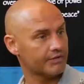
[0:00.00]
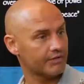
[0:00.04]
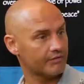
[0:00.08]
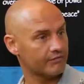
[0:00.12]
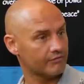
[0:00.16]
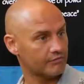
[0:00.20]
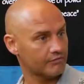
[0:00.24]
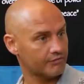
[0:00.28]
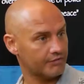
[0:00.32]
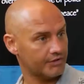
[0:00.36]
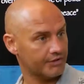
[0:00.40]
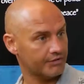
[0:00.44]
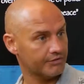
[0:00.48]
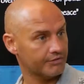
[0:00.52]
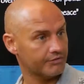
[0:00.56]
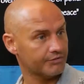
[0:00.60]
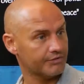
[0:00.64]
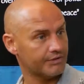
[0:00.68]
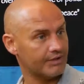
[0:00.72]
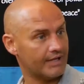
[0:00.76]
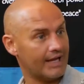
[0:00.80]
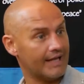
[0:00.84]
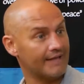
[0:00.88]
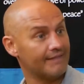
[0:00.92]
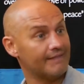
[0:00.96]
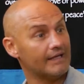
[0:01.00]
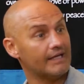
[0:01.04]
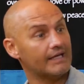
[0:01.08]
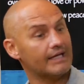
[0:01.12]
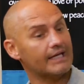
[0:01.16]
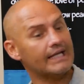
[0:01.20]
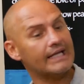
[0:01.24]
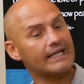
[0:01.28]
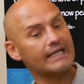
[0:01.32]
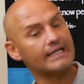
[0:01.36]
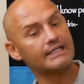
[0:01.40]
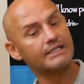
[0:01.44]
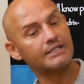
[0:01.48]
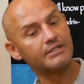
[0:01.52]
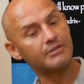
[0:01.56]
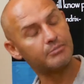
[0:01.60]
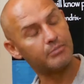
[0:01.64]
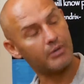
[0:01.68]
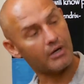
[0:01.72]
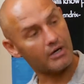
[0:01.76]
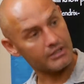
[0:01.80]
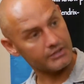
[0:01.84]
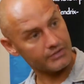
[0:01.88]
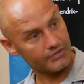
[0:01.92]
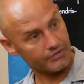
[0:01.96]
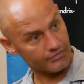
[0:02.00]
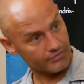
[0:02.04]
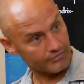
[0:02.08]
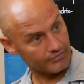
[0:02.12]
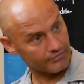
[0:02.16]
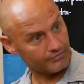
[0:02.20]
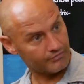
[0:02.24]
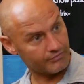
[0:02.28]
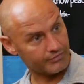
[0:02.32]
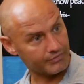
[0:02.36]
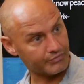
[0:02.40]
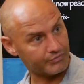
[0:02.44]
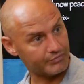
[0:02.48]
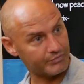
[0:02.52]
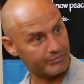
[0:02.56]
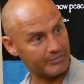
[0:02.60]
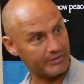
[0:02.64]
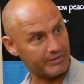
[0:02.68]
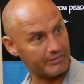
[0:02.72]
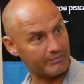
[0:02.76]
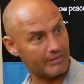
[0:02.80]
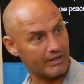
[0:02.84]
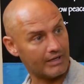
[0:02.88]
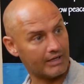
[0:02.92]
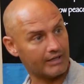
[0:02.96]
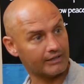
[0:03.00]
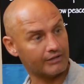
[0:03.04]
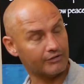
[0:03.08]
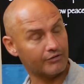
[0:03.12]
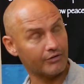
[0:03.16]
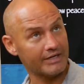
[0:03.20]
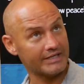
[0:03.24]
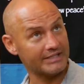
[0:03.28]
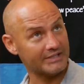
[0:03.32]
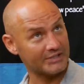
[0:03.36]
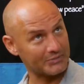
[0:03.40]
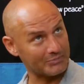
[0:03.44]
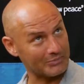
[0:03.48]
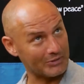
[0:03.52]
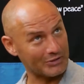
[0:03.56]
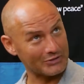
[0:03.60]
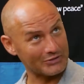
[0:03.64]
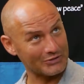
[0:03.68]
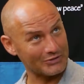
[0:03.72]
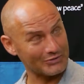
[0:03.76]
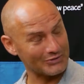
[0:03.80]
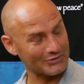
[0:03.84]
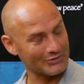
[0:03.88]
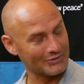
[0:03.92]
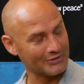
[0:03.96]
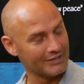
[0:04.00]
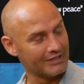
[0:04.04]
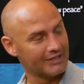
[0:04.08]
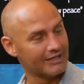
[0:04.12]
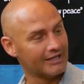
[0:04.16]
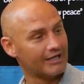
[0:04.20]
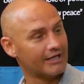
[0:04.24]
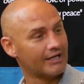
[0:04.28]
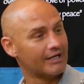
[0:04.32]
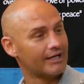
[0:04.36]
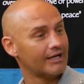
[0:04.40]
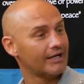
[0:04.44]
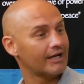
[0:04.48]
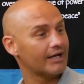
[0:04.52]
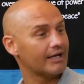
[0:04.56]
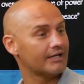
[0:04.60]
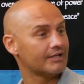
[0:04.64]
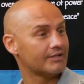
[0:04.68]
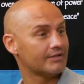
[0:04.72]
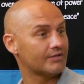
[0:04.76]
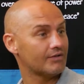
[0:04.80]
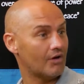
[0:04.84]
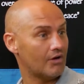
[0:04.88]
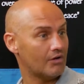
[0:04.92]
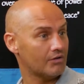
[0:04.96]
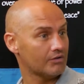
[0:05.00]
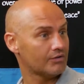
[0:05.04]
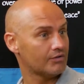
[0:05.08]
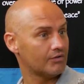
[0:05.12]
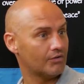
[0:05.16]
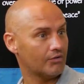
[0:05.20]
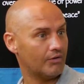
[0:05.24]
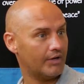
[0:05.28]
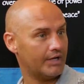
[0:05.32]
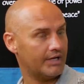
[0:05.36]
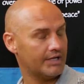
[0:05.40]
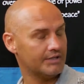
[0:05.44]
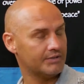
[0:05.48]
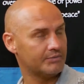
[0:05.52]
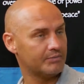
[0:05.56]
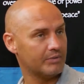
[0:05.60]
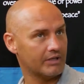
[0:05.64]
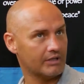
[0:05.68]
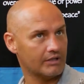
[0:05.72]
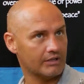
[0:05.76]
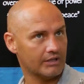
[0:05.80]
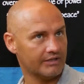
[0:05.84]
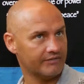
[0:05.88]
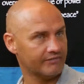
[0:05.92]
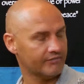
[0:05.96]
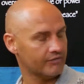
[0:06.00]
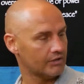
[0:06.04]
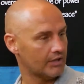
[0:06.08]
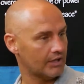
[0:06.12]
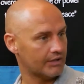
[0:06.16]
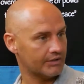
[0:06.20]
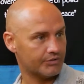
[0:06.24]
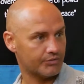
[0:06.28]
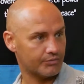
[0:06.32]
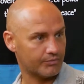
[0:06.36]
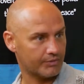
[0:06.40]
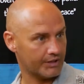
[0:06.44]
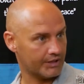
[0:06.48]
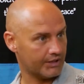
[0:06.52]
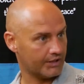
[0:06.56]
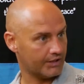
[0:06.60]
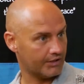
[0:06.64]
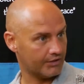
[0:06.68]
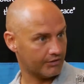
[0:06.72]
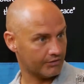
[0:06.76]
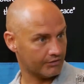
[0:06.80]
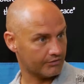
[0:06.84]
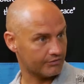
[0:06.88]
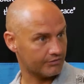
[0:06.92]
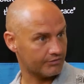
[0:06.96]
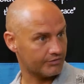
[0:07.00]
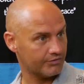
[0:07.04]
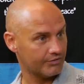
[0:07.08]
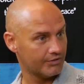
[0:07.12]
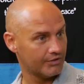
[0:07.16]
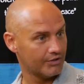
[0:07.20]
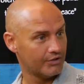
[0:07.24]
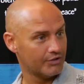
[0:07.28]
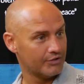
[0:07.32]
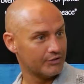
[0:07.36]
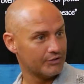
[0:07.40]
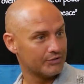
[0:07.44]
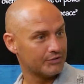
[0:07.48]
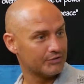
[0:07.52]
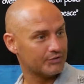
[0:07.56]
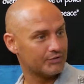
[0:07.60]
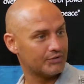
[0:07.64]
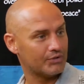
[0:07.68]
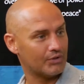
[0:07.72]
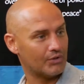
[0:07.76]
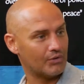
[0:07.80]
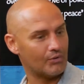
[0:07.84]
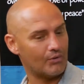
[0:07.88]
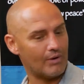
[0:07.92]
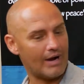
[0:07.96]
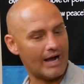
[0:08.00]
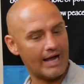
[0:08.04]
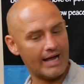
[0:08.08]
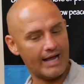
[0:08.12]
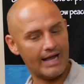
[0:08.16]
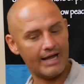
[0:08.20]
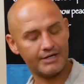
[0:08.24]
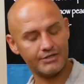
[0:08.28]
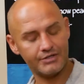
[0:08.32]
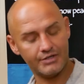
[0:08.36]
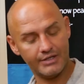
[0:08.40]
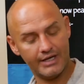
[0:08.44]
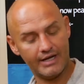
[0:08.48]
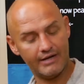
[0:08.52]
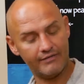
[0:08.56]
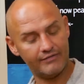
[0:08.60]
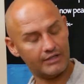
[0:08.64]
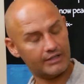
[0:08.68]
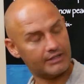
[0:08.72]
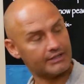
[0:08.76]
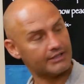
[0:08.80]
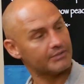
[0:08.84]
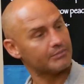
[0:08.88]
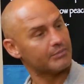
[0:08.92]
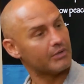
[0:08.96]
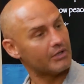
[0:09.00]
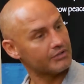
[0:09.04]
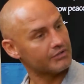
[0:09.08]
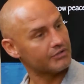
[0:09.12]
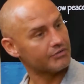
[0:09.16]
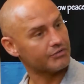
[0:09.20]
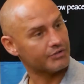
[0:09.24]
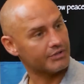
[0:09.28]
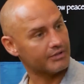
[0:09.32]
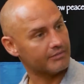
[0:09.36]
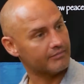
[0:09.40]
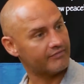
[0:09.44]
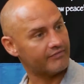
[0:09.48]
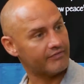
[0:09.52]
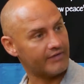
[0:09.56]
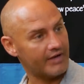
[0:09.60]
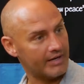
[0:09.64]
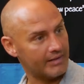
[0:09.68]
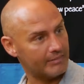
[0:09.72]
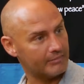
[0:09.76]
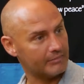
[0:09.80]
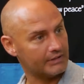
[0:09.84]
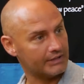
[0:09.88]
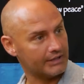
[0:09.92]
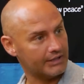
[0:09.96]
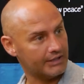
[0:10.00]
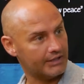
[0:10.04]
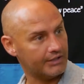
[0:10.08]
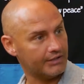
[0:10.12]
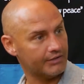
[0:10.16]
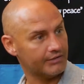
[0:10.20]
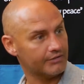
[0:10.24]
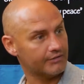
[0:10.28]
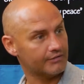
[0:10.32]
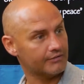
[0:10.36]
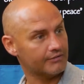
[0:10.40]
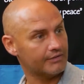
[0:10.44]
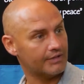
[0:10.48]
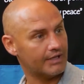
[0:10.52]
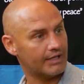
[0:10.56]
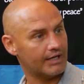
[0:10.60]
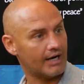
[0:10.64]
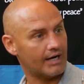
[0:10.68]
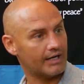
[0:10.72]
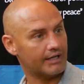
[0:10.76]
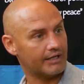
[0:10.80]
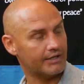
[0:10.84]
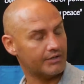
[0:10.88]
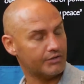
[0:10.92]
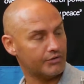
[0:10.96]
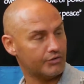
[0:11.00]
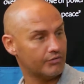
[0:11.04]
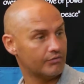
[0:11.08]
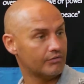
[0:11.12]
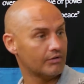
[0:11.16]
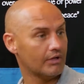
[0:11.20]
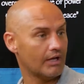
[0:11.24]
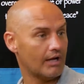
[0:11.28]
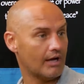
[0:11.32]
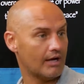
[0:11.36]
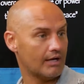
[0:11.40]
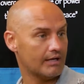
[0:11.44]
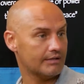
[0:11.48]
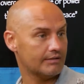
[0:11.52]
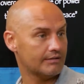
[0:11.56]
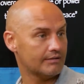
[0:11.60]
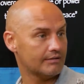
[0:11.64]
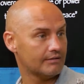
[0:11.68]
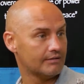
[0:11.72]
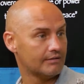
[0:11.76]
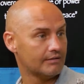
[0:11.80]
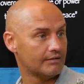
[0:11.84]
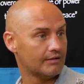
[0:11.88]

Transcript: several years, and then his sponsor, which would be my grand sponsor, is also, he's been clean for like 20 years. So I actually have like a sponsorship family here that I can utilize.